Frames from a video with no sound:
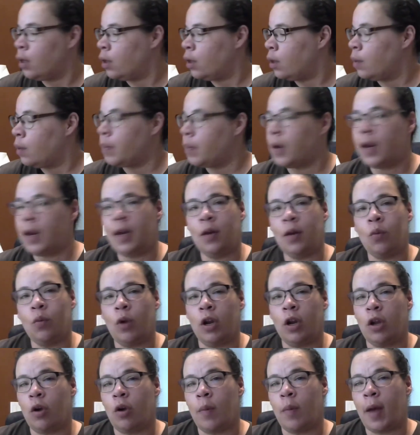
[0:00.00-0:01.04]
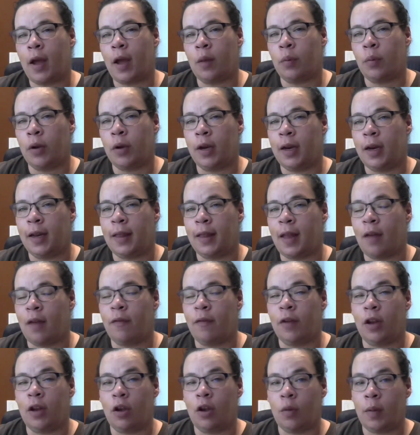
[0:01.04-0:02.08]
But I didn't want to go back and put it in that
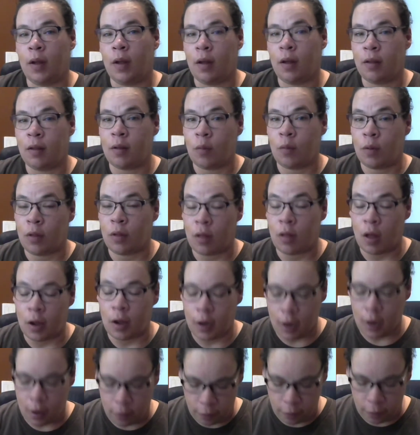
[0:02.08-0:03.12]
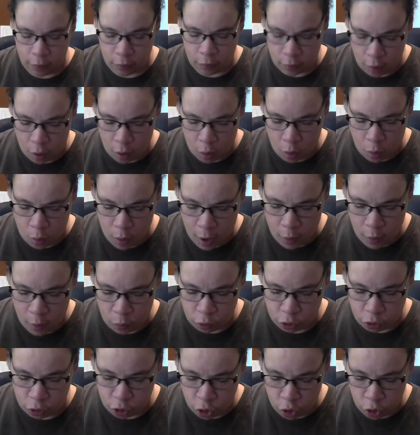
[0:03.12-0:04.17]
video because it was long enough, so I will
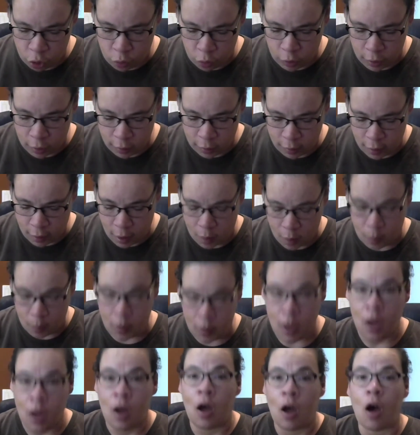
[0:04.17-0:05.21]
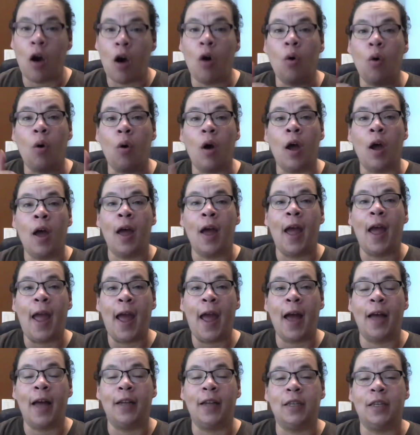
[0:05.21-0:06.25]
show you this time. Oh,
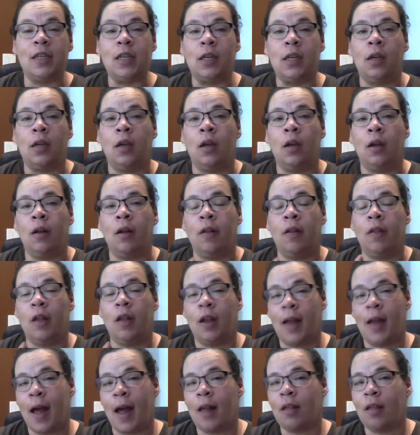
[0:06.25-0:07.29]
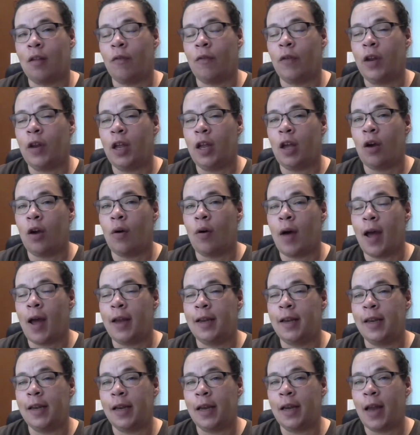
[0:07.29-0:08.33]
and the last video I
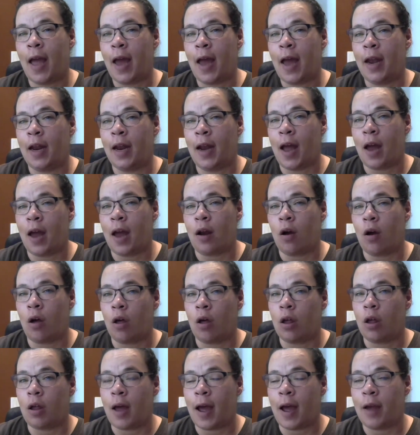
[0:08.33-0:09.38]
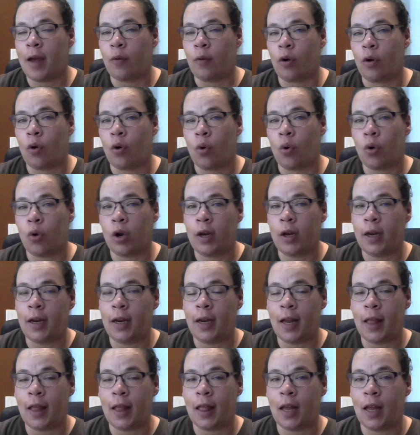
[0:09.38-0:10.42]
didn't edit at all. I recorded it
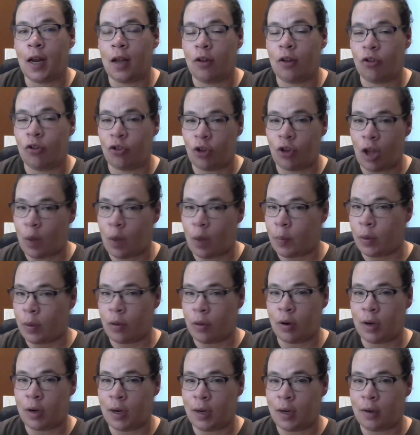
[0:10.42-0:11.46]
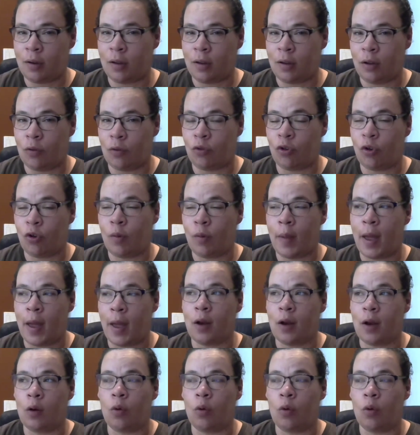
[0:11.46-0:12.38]
and then I just uploaded it to YouTube, and